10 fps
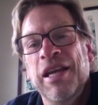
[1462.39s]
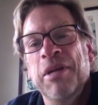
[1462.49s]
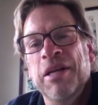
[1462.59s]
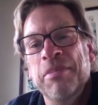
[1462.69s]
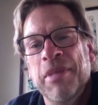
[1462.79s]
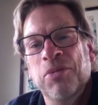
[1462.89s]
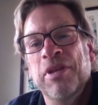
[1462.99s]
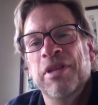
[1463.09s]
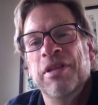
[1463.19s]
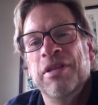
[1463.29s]
in and met
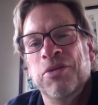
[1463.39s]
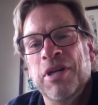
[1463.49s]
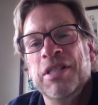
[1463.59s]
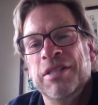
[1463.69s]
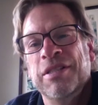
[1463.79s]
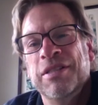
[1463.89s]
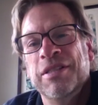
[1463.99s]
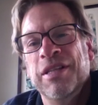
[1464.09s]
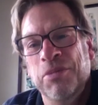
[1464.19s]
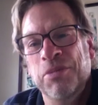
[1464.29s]
with Chris
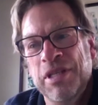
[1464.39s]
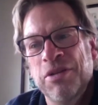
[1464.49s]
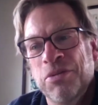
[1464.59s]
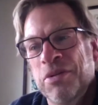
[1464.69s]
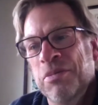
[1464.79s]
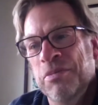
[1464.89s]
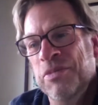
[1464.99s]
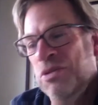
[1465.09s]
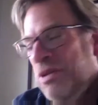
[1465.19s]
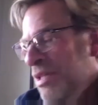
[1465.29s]
and I was in the room
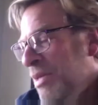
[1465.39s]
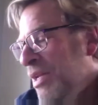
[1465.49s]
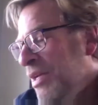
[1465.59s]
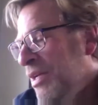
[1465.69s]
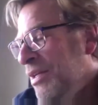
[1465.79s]
during the meeting.